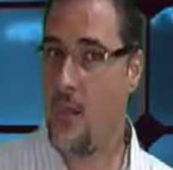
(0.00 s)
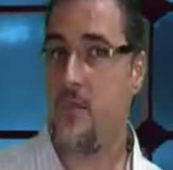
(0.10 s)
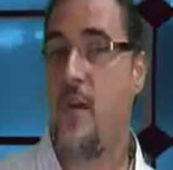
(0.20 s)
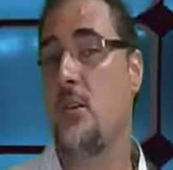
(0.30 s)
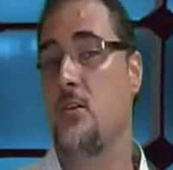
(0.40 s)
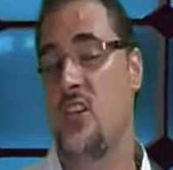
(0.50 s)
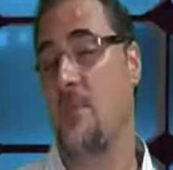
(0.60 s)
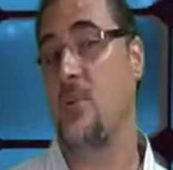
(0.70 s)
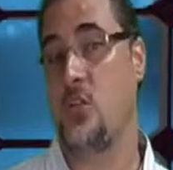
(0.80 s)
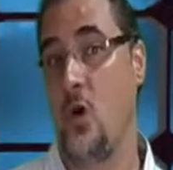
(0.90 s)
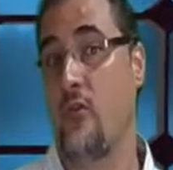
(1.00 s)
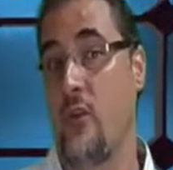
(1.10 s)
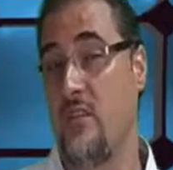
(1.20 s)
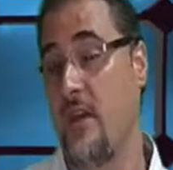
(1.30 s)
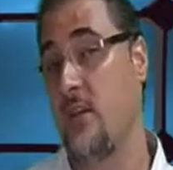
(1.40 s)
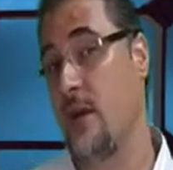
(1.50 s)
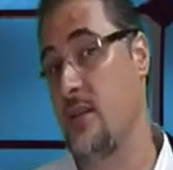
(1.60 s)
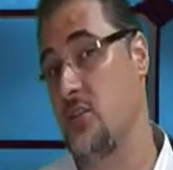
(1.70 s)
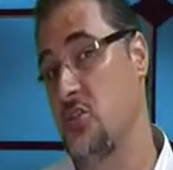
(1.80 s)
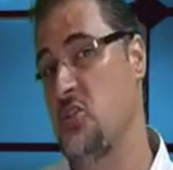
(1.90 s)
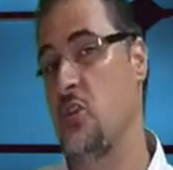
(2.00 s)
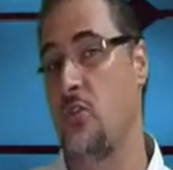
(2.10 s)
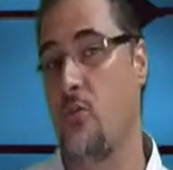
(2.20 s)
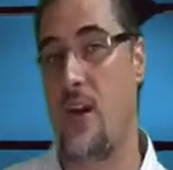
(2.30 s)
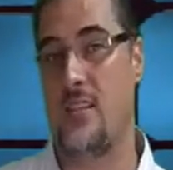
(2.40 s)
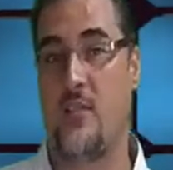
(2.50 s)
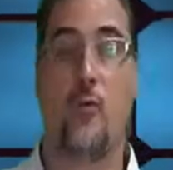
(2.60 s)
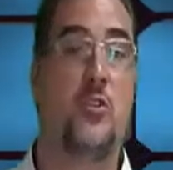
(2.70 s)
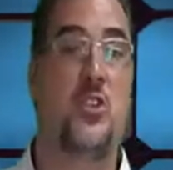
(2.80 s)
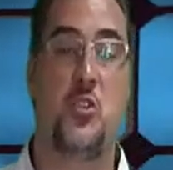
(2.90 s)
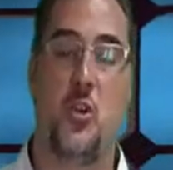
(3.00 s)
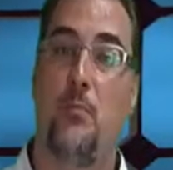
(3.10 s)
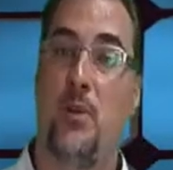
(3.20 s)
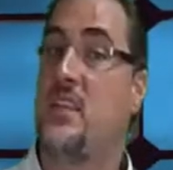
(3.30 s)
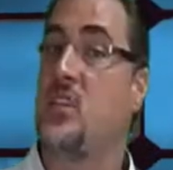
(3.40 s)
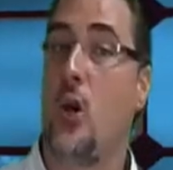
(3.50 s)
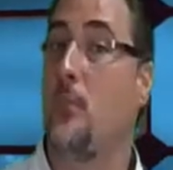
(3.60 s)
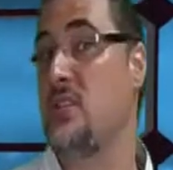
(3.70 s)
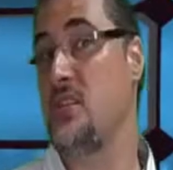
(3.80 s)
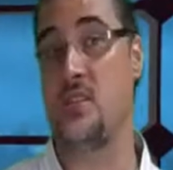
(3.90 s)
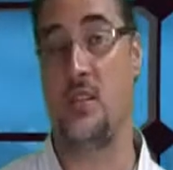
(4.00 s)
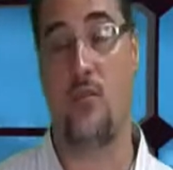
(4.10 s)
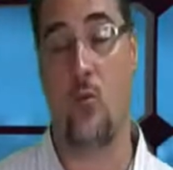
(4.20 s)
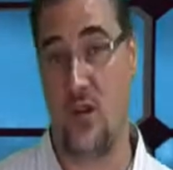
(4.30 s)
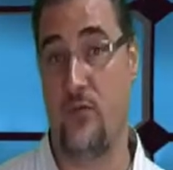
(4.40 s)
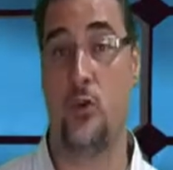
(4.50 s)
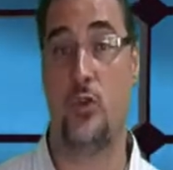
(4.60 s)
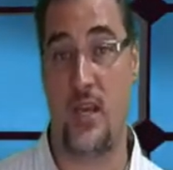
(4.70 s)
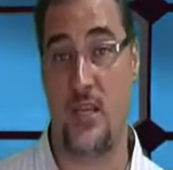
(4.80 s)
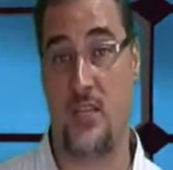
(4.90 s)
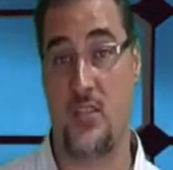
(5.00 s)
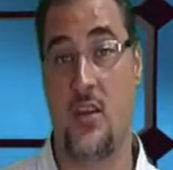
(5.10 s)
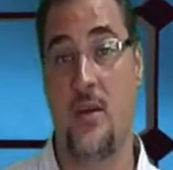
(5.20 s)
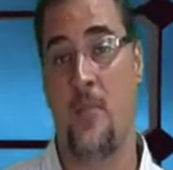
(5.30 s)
The final step as an overall evaluator, as you see on the right, of course, is to complete a competency for one of your trainees.